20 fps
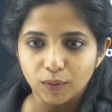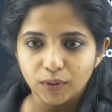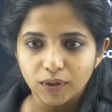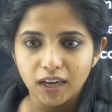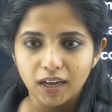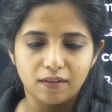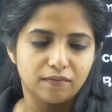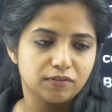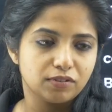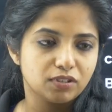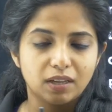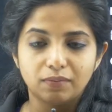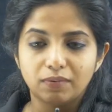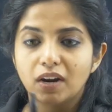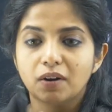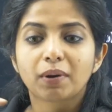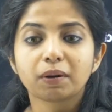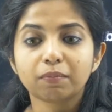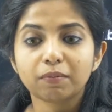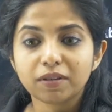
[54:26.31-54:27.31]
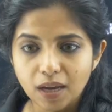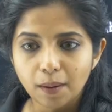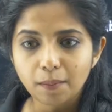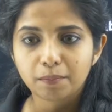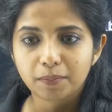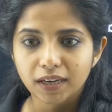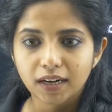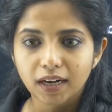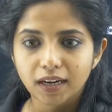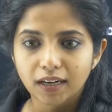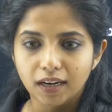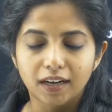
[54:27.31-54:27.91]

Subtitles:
okay, so there might be some period,